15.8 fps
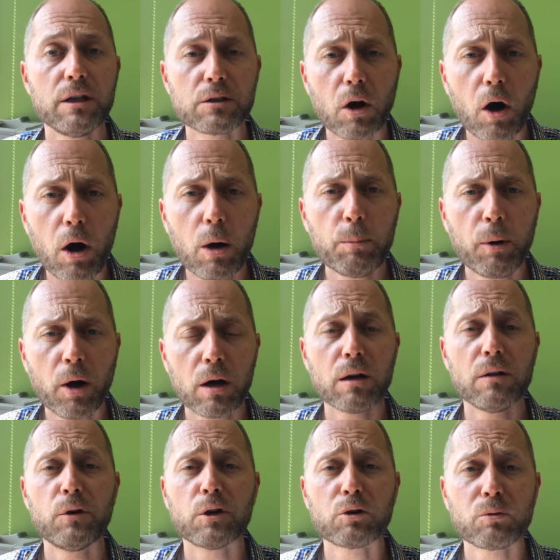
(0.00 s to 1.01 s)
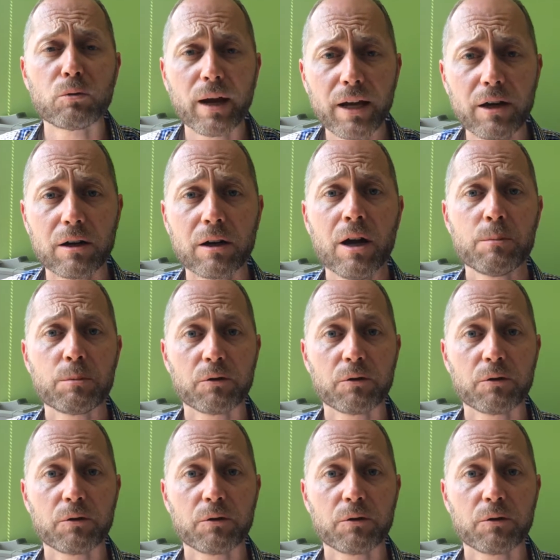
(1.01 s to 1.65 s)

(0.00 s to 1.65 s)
it's all part of a greater